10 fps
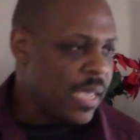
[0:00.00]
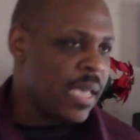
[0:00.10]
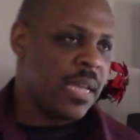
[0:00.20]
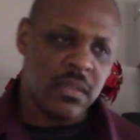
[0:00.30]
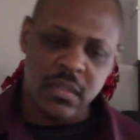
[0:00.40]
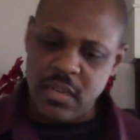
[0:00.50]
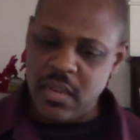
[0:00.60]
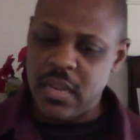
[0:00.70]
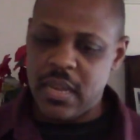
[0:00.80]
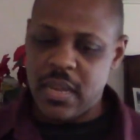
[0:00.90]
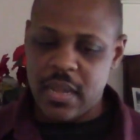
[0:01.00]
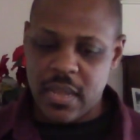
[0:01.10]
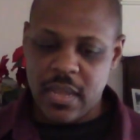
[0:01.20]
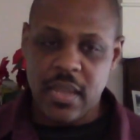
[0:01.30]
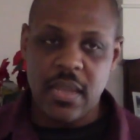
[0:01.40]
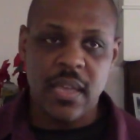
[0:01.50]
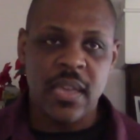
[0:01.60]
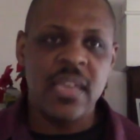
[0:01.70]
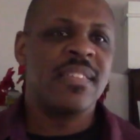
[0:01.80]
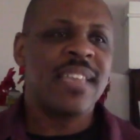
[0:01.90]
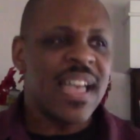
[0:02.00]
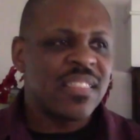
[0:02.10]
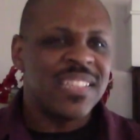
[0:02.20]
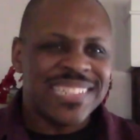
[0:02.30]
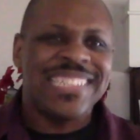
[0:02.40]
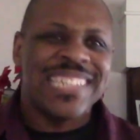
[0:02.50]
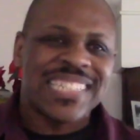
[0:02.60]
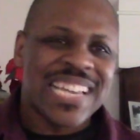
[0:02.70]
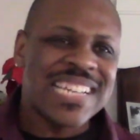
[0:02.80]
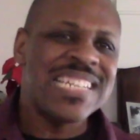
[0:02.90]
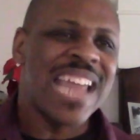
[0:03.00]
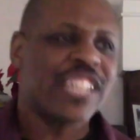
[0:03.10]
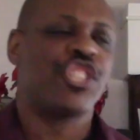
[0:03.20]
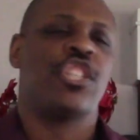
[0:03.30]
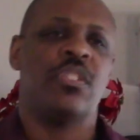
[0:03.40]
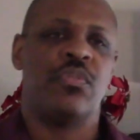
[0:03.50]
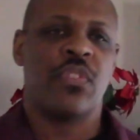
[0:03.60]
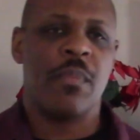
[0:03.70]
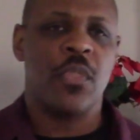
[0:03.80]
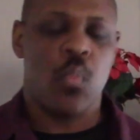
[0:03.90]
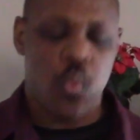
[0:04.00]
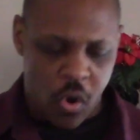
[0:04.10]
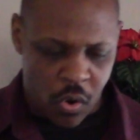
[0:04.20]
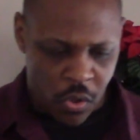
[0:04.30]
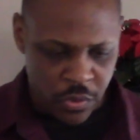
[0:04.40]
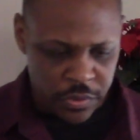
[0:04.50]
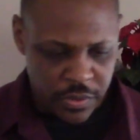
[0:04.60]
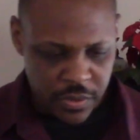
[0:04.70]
And he's got this disconnection from the world.